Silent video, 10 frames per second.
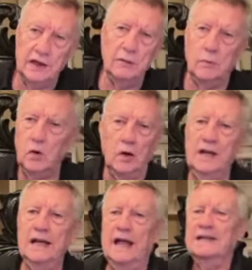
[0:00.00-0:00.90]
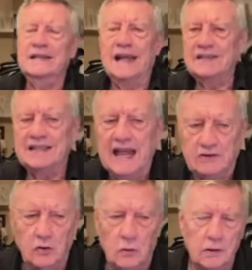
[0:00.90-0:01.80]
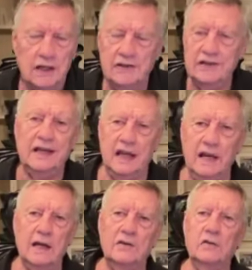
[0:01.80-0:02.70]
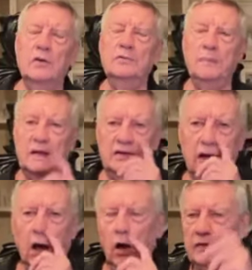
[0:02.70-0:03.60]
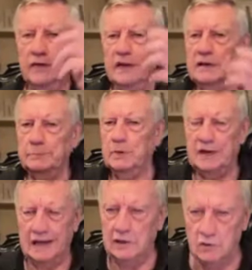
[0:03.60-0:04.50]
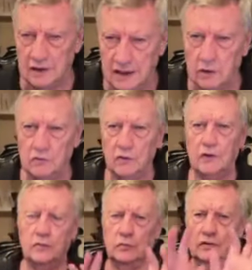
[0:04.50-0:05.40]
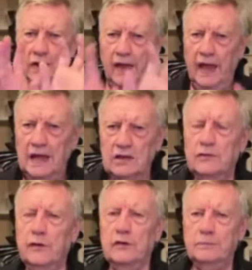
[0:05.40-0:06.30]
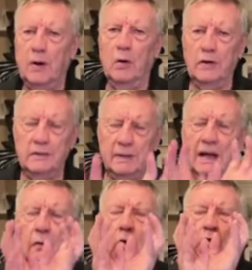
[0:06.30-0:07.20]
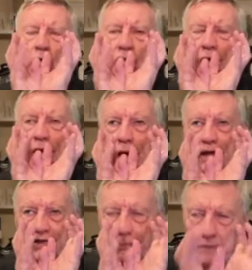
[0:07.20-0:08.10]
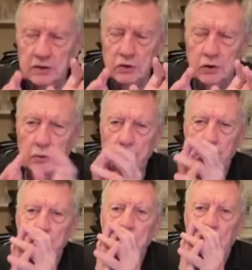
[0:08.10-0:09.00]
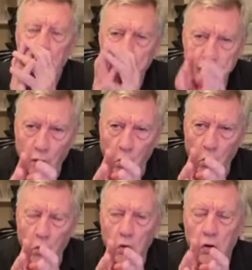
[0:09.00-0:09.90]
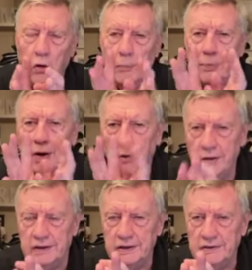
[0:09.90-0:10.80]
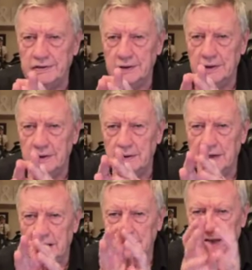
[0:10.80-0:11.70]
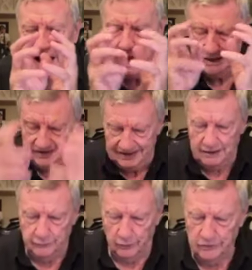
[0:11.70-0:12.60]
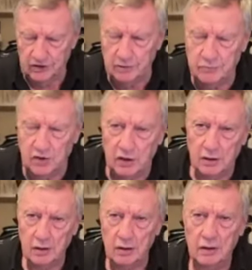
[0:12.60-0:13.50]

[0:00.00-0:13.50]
to the kingdom of God. And that's natural. He is the king, and so he speaks of the things pertaining to the kingdom. So this was his first priority. But I want to submit to you four priorities that I see from Scripture